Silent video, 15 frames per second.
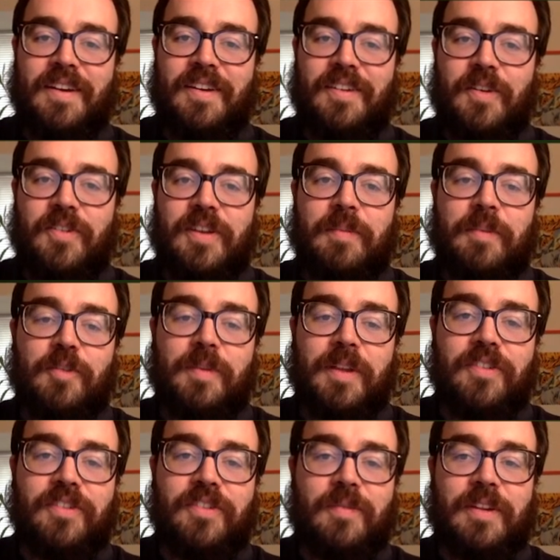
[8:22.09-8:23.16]
So
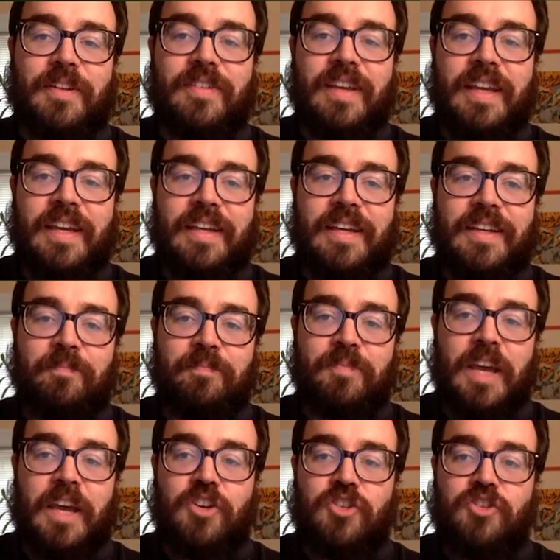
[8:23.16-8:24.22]
C++17
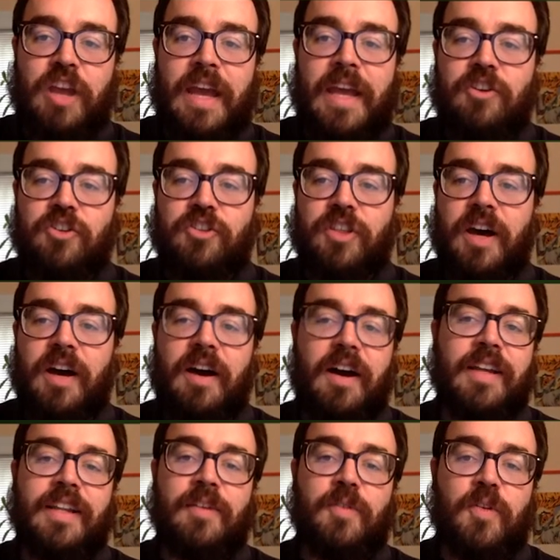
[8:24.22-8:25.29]
changed the
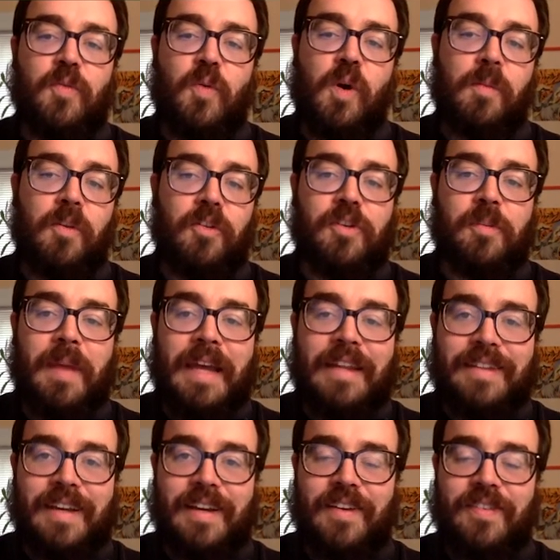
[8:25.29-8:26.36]
high-level formal
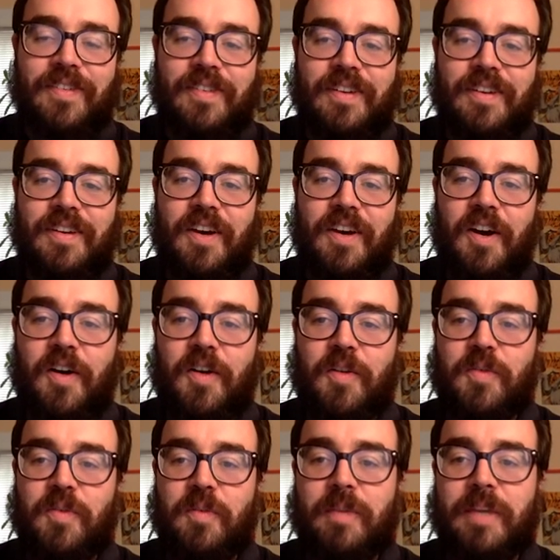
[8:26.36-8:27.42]
semantics
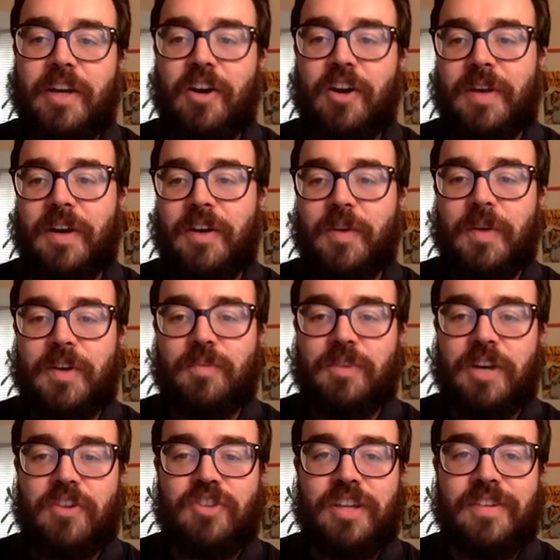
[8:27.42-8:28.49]
of PR value
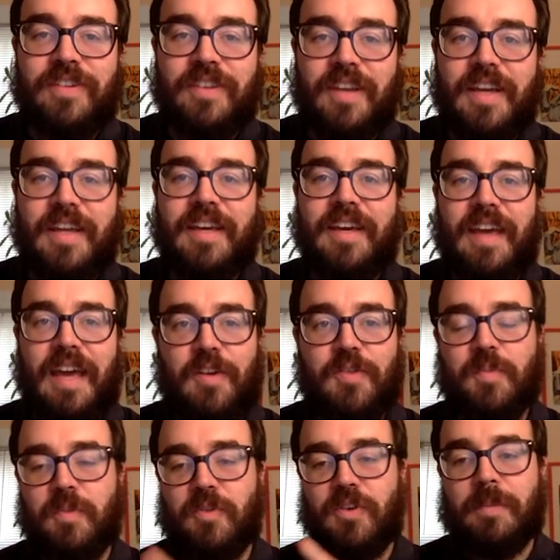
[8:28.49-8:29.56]
expressions like
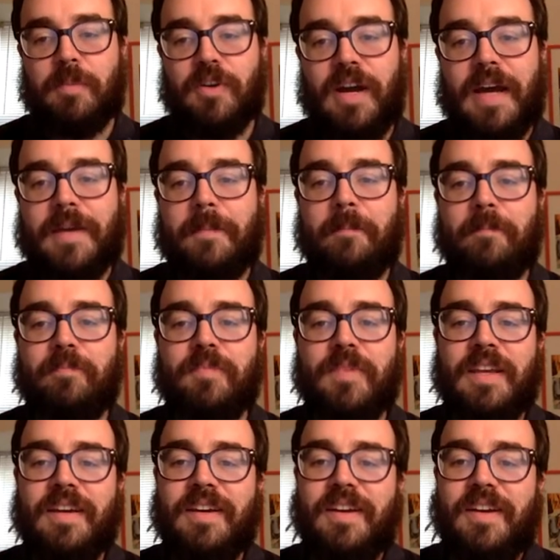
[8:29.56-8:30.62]
f paren paren.
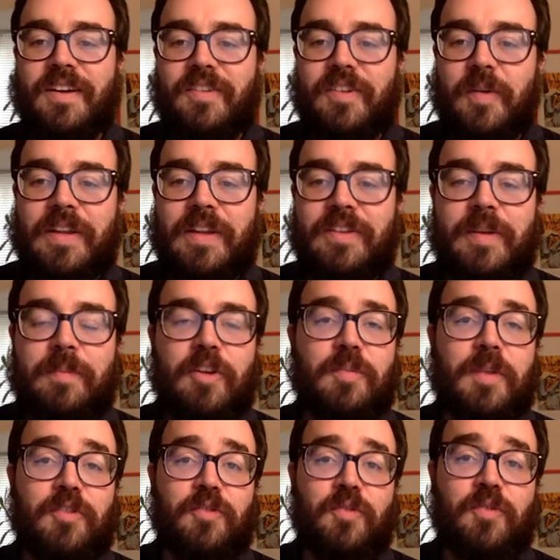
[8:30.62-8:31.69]
So in
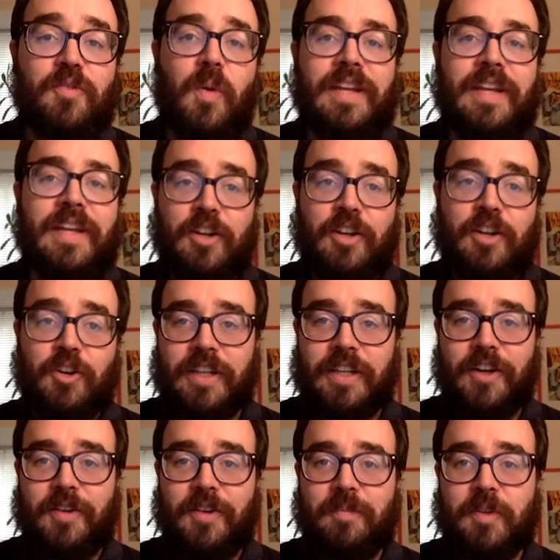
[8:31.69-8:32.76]
C++14 and earlier,
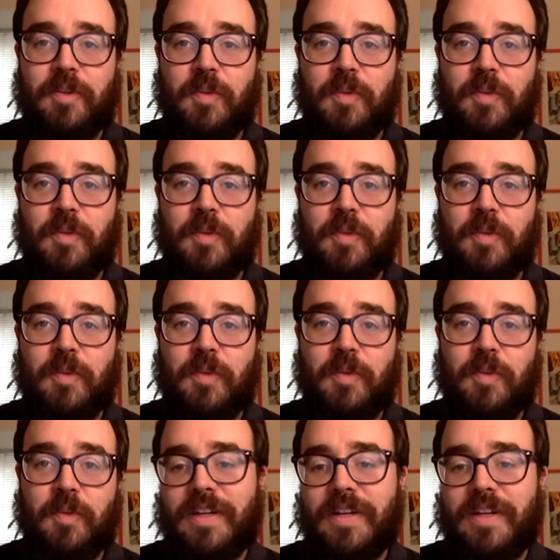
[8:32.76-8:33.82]
between 98 and
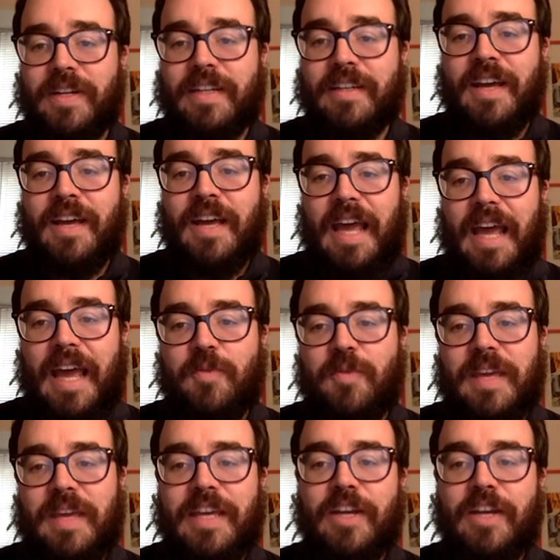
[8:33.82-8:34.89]
14, F
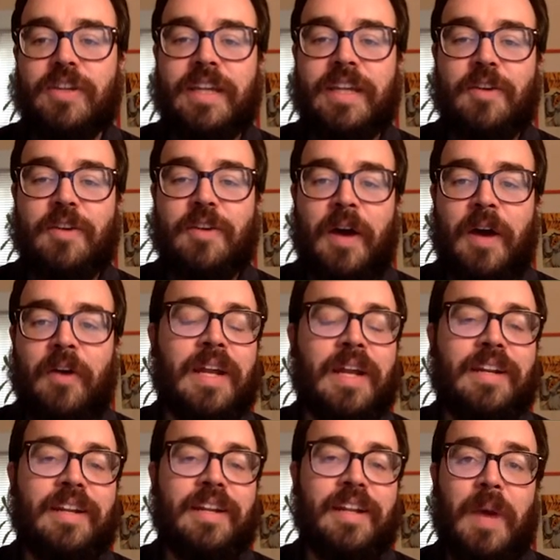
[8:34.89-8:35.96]
eagerly
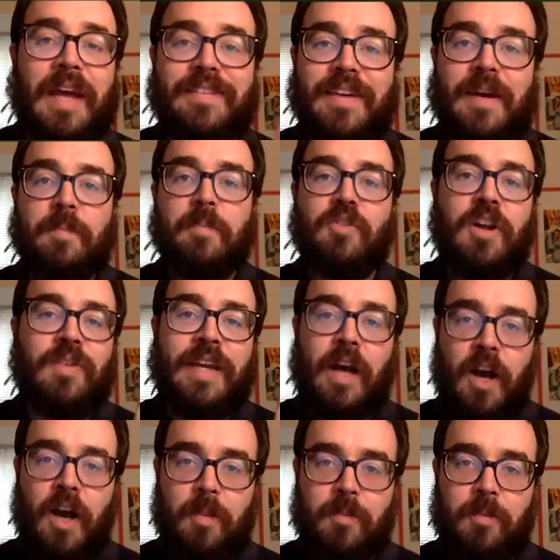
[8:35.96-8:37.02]
evaluated into a
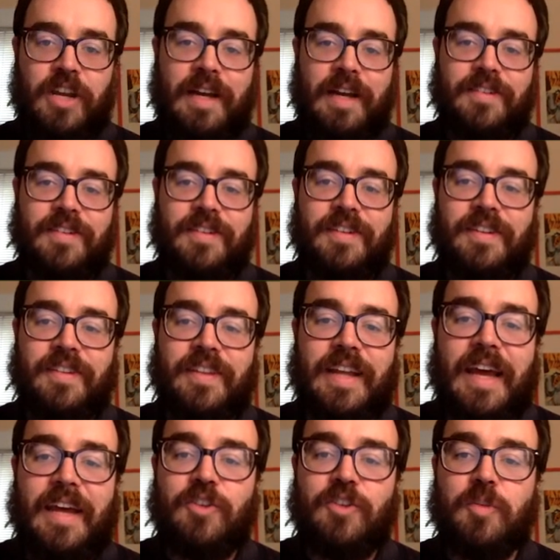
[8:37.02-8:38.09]
temporary object that
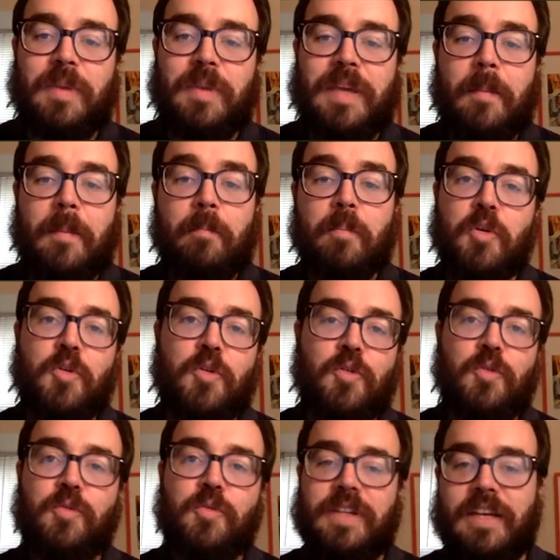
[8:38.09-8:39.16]
had to be
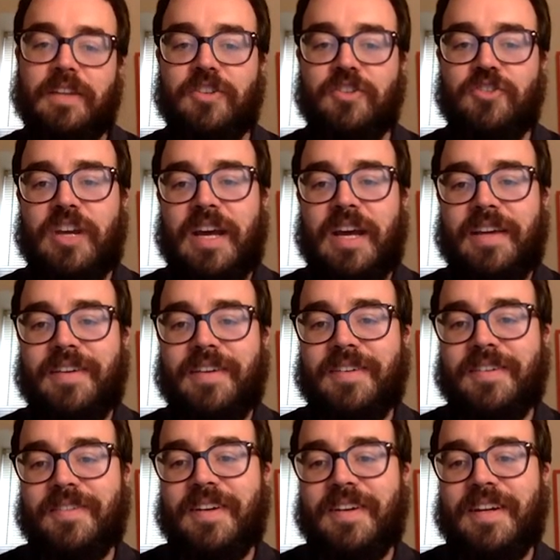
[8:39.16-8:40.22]
moved into J.
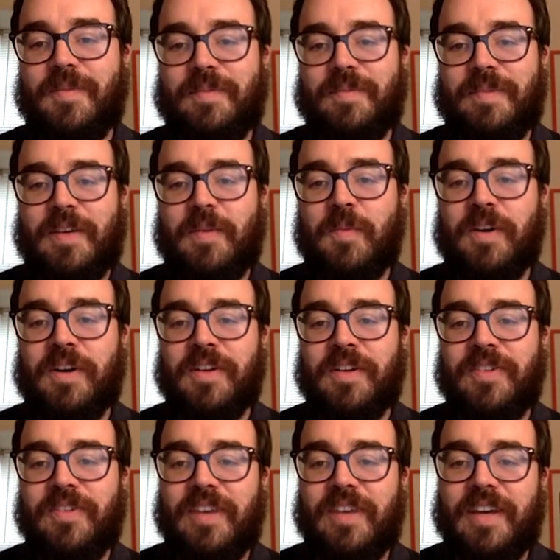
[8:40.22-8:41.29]
Right? It, it
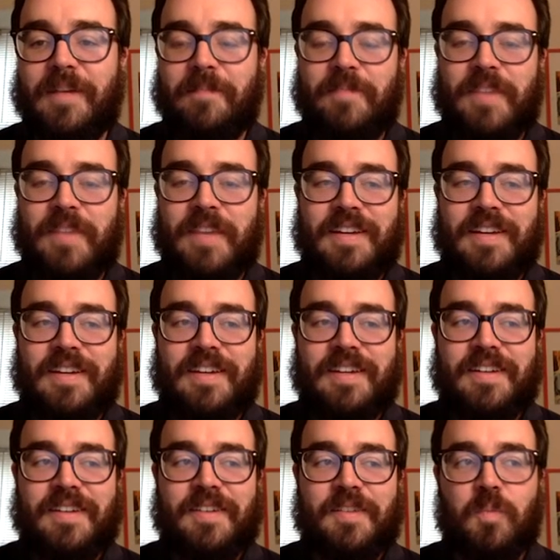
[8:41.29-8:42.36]
was uh,
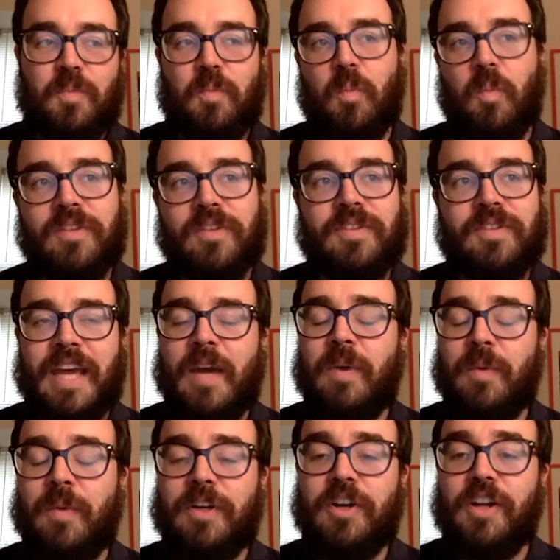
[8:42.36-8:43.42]
what today
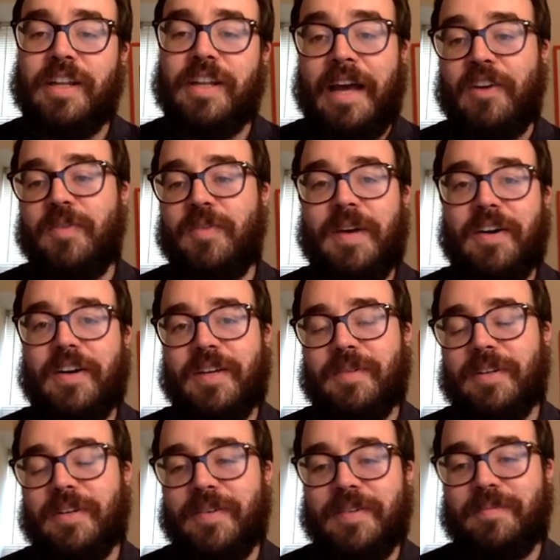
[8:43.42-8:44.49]
we would call an X value,
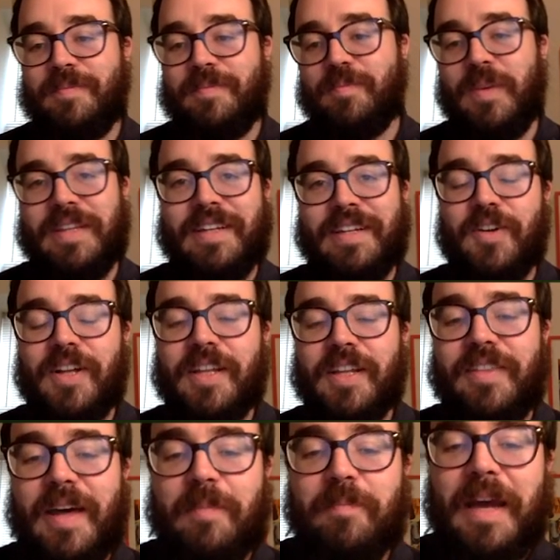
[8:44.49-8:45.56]
although we didn't call
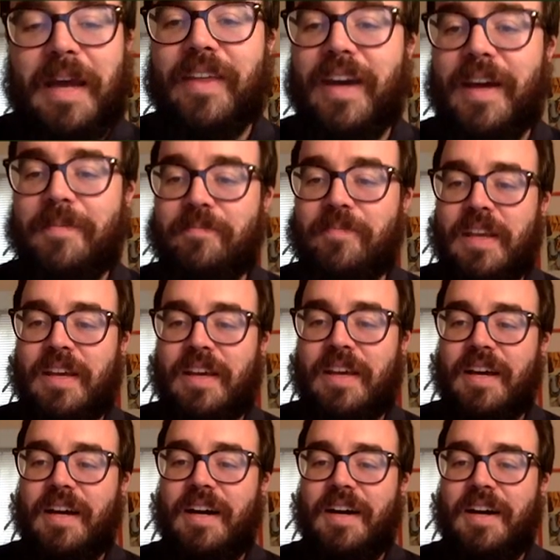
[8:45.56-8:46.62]
it that back then.
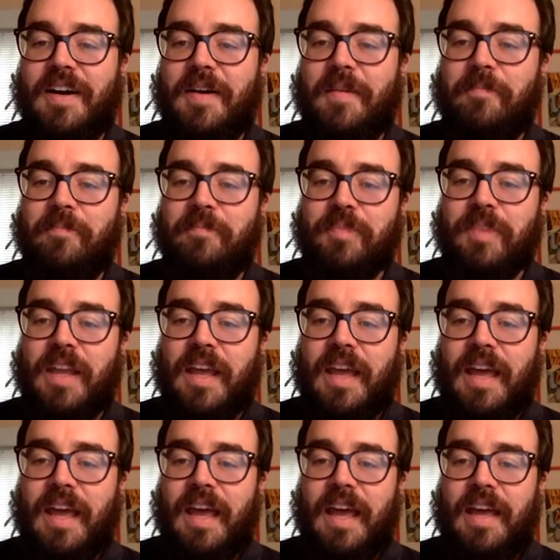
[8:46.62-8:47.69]
Um,
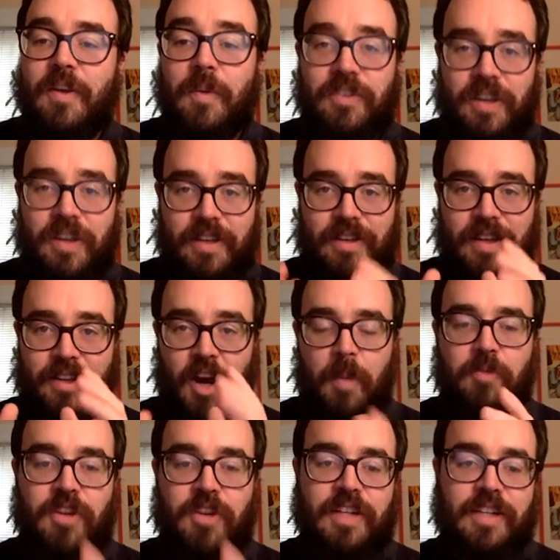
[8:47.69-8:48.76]
it was a, an
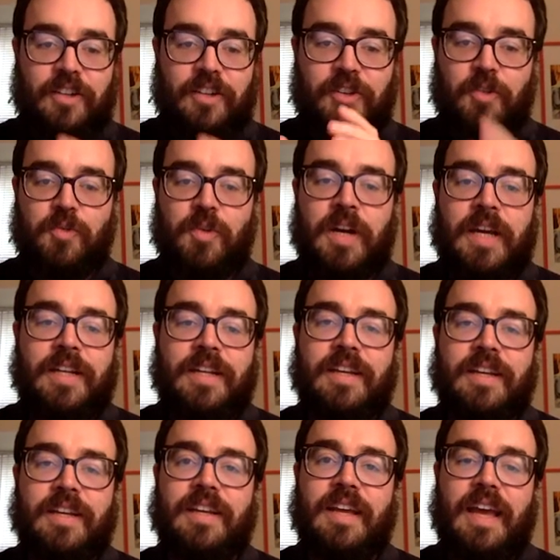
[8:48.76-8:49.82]
object in its own right,
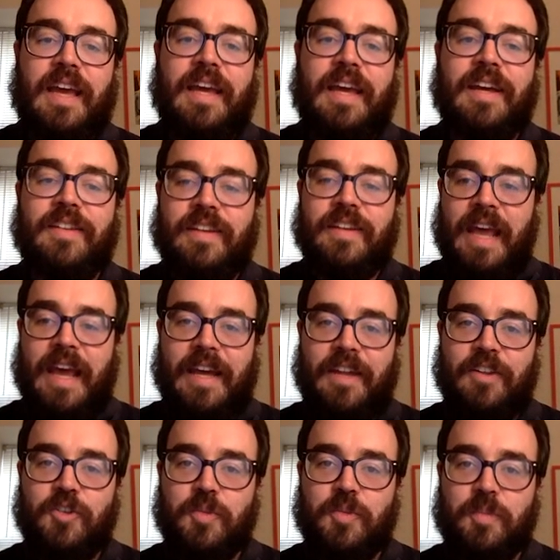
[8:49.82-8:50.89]
and it
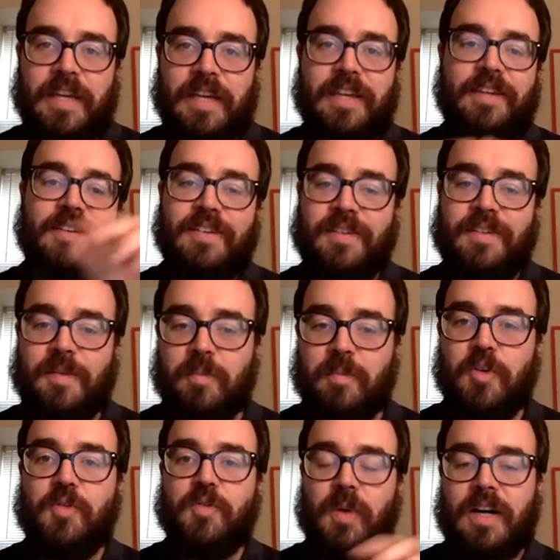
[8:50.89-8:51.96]
had to be
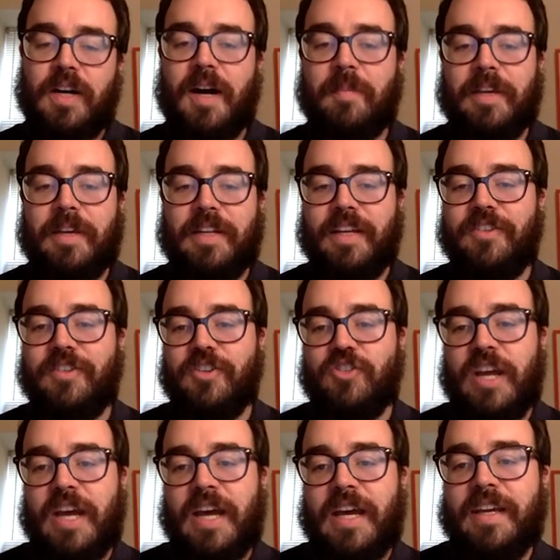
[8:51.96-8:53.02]
moved or copied into
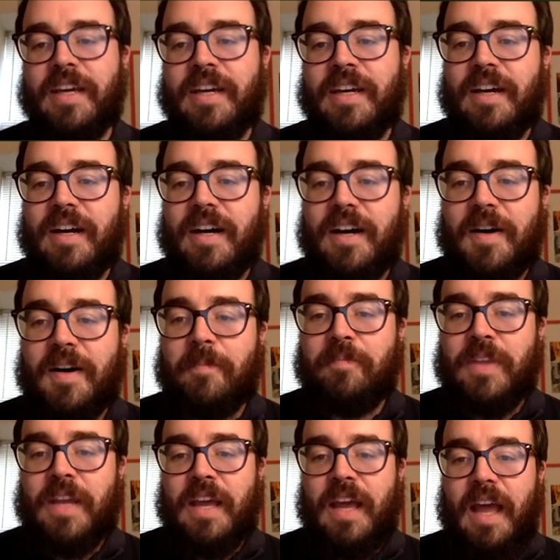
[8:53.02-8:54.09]
J.
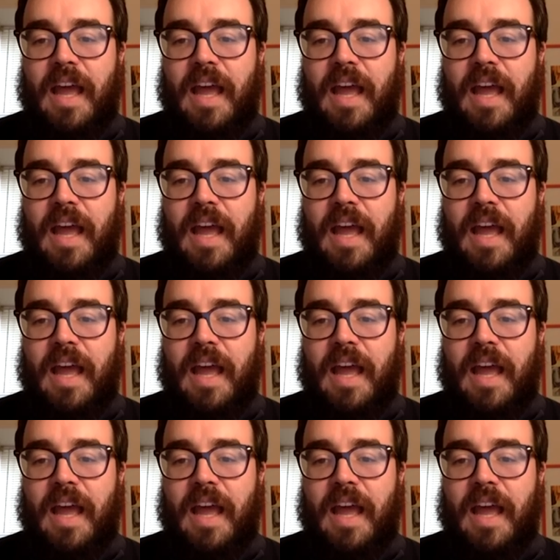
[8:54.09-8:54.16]
Um,